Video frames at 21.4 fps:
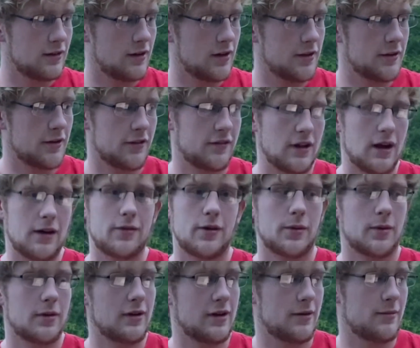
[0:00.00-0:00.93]
And their staff are
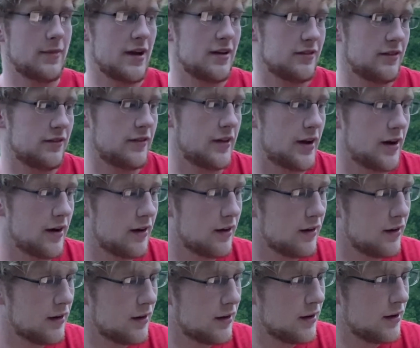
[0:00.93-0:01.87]
really amazing there.
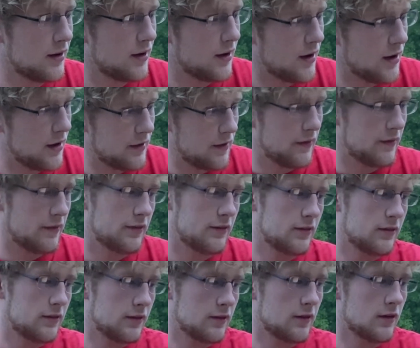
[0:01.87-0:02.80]
And
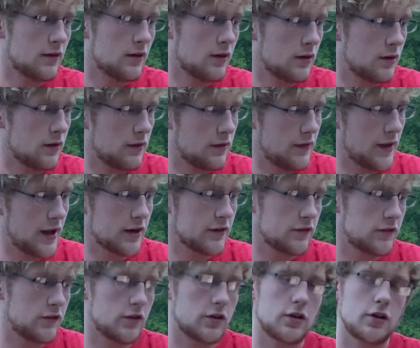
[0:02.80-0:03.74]

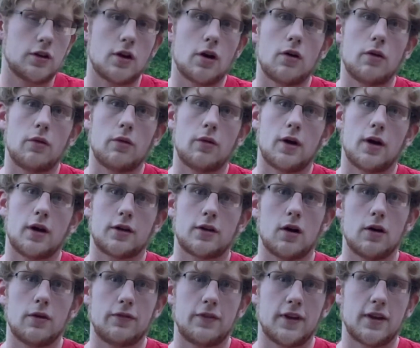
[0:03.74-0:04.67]
next you can go uh,
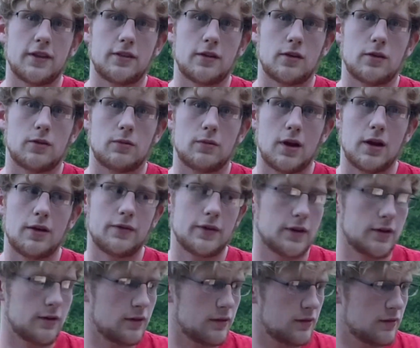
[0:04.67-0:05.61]
golfing at the
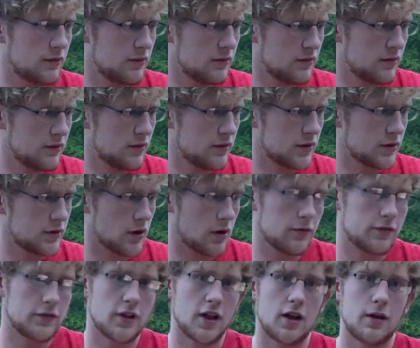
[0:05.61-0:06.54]
Raven
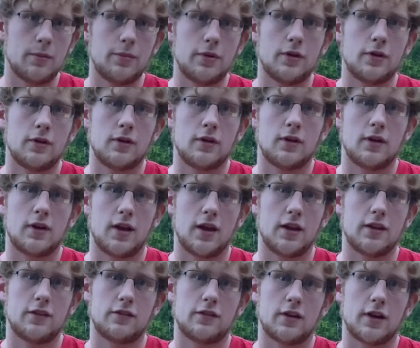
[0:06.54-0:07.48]
Golf Club. And
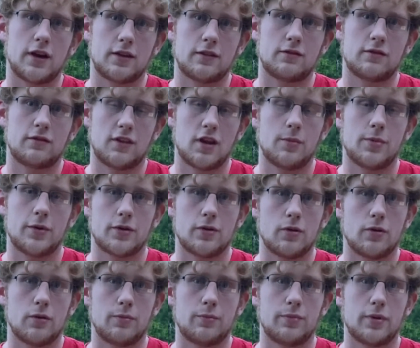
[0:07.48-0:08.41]
it's like
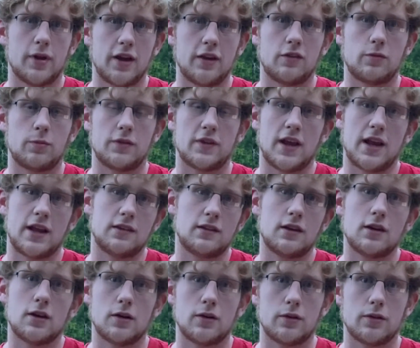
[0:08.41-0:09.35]
typical place with
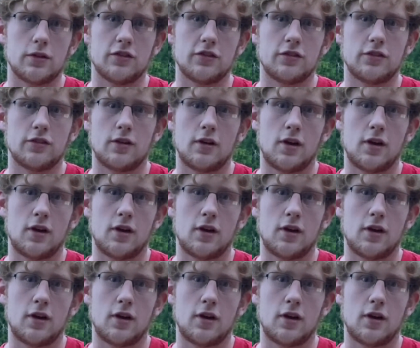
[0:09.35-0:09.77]
eighteen holes,